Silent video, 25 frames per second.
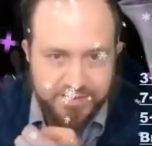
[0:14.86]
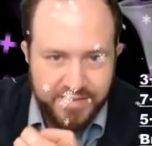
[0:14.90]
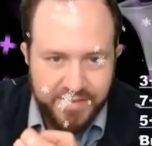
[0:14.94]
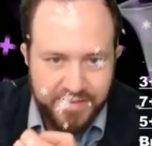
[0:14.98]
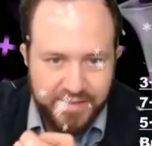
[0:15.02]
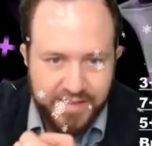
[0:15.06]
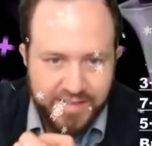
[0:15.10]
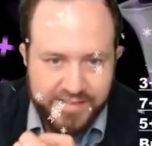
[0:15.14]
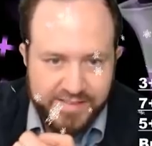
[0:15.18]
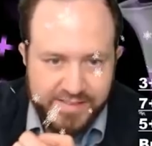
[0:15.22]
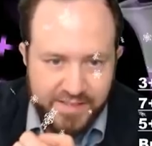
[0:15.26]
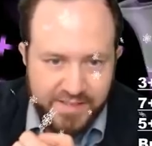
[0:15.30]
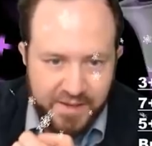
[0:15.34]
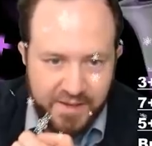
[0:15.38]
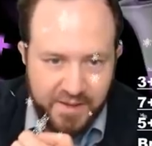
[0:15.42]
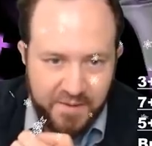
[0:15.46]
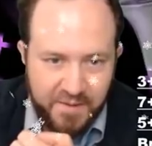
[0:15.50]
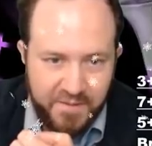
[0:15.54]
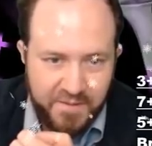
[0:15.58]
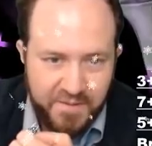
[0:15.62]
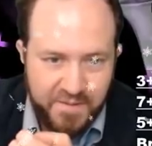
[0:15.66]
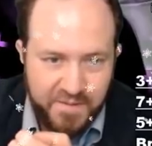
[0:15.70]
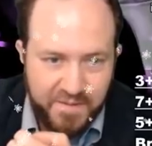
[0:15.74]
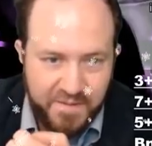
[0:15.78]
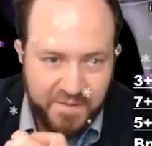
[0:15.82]
Let's go.
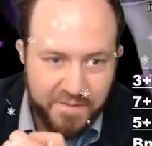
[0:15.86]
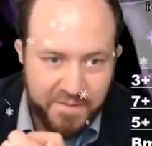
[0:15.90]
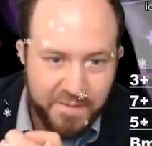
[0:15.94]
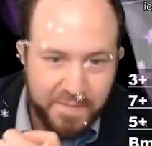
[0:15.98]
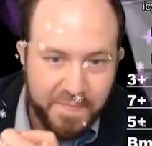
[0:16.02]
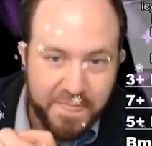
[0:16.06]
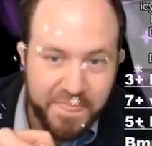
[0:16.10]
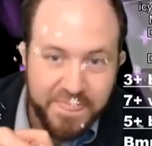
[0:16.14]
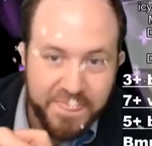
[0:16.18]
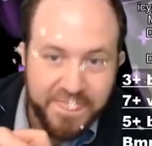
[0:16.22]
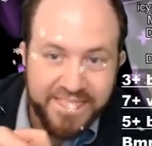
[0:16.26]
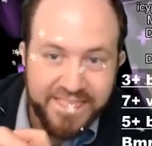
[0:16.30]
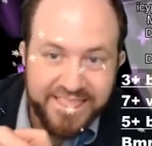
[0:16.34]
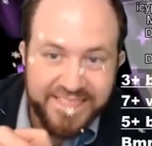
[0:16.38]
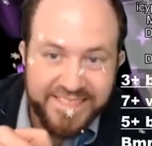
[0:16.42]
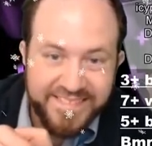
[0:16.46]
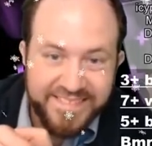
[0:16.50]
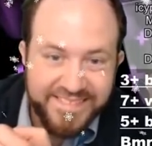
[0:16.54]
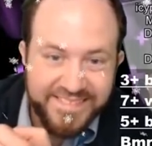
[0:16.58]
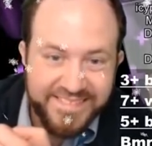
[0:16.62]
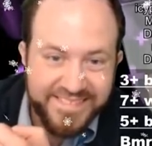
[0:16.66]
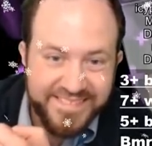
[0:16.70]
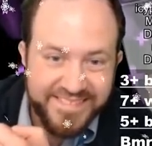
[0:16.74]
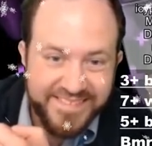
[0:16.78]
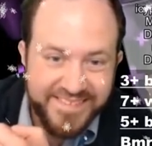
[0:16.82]

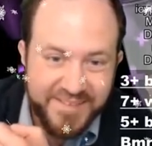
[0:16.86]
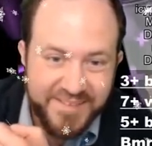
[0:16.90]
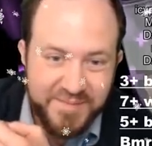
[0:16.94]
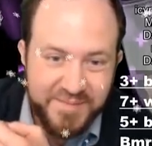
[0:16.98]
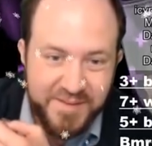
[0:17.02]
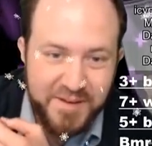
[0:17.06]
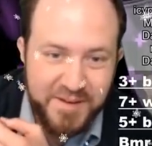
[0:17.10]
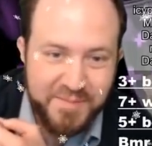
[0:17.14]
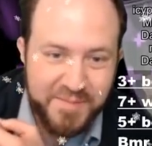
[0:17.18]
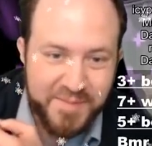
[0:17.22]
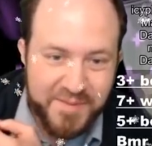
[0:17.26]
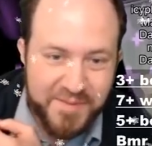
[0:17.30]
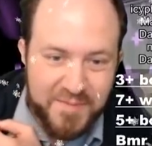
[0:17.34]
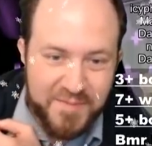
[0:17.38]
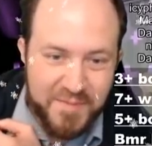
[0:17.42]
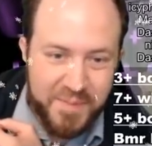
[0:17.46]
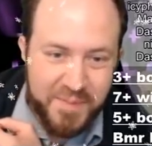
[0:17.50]
Come on, give me